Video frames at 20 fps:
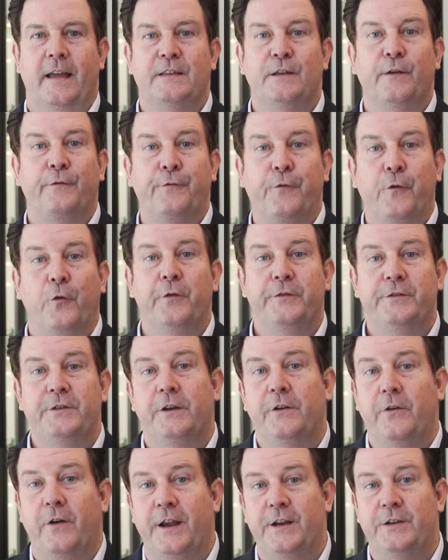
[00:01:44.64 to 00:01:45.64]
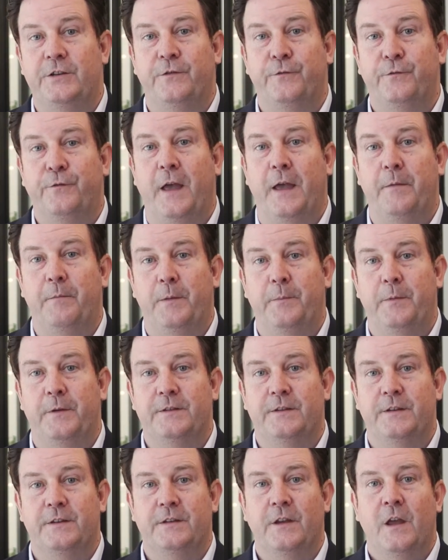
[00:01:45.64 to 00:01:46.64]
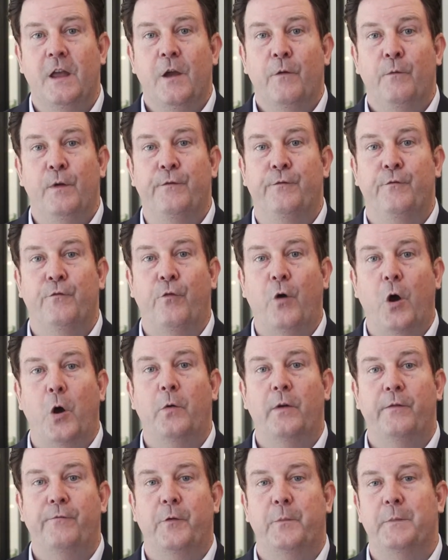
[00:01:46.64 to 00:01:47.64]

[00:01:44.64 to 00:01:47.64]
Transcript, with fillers: As a fourth generation family business, we've grown